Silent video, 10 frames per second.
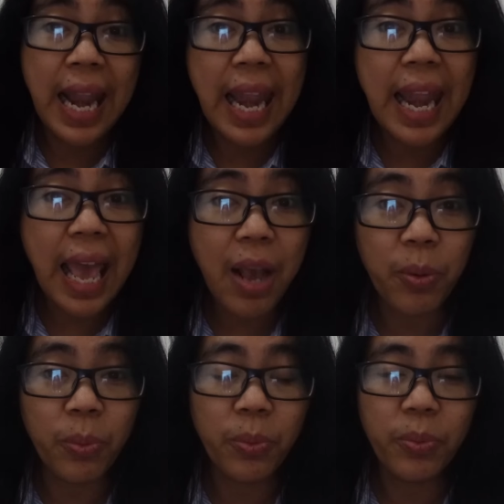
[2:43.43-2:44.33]

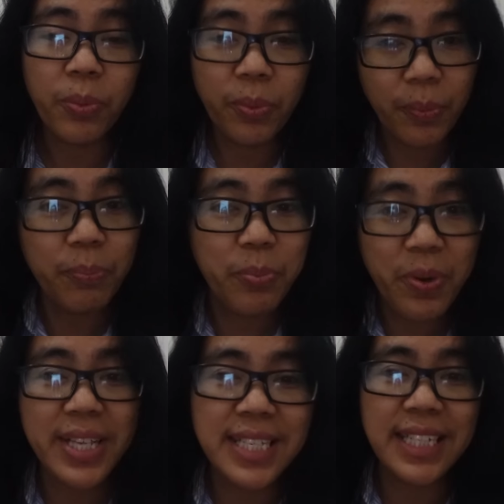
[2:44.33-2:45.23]
Now,
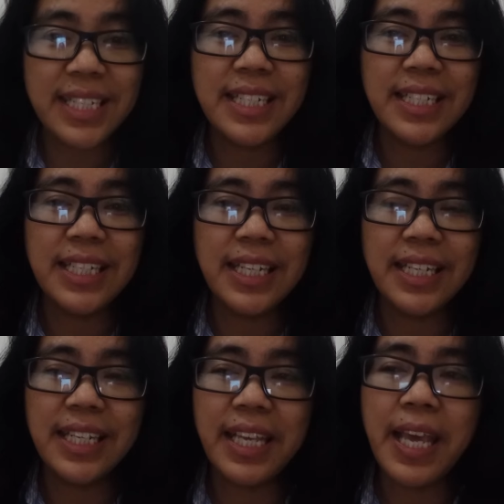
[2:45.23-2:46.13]
present.
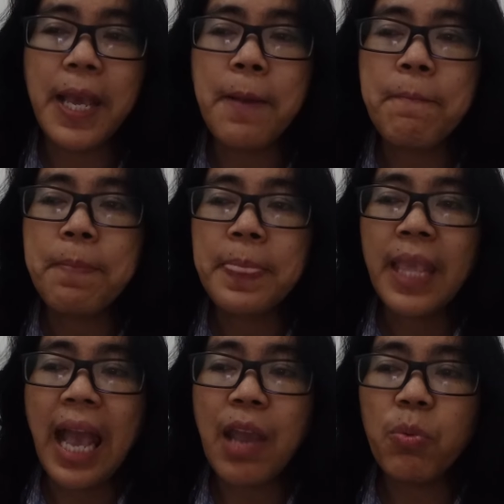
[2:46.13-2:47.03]
Okay,
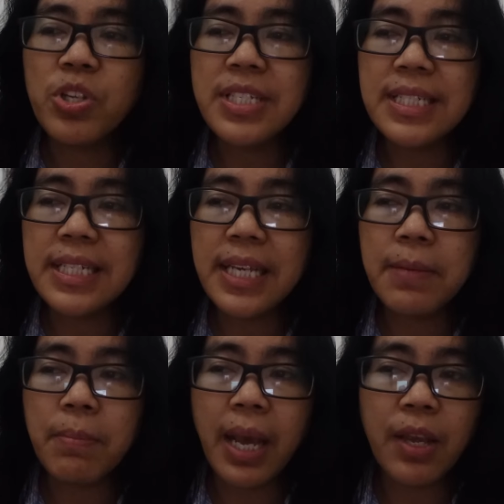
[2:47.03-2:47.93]
I was sitting
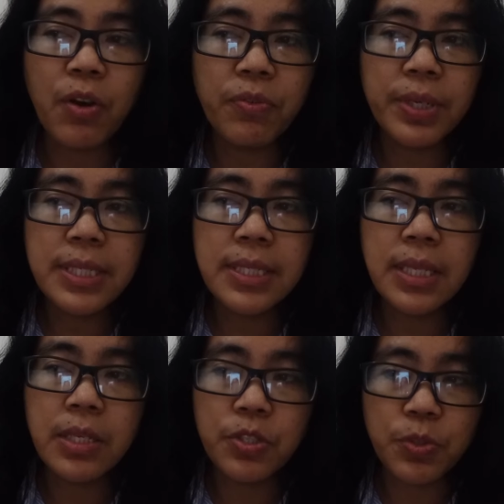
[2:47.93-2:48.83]
in my
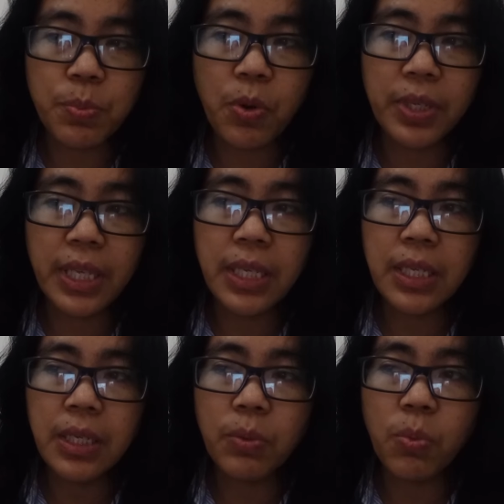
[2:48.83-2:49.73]
office
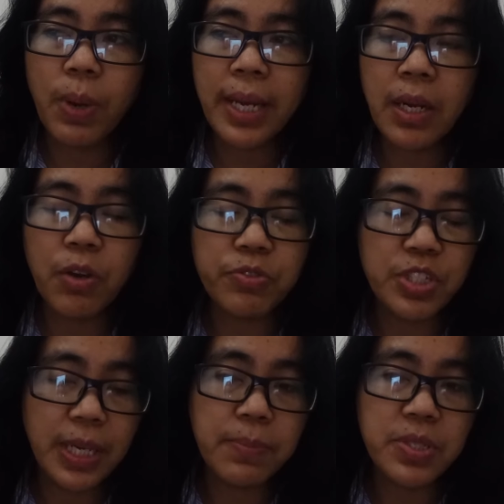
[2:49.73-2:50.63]
smoking one of
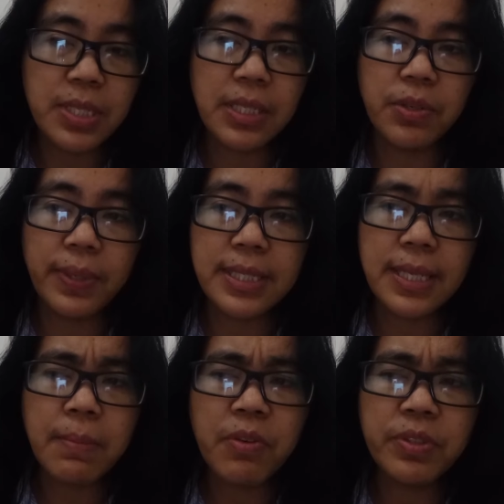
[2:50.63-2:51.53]
James' cigarettes.
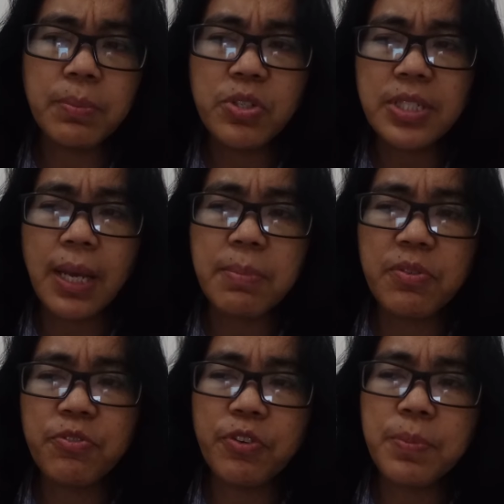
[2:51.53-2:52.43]
Some of the most
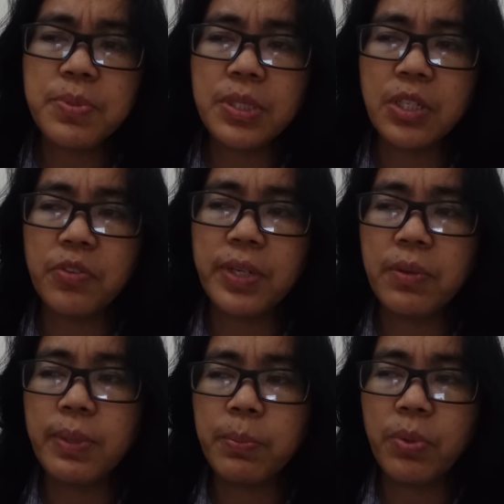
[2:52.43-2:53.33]
common verbs
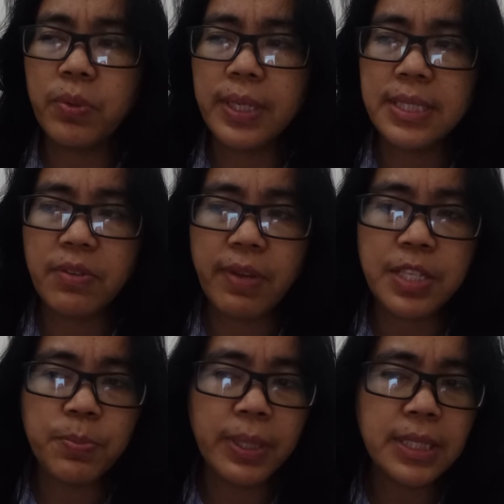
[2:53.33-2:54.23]
occurring with progressive
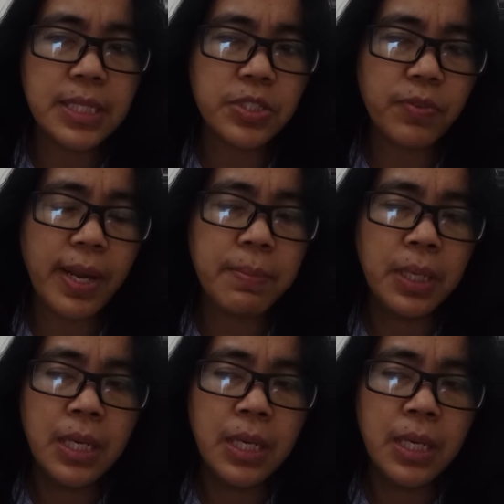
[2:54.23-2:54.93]
aspect describe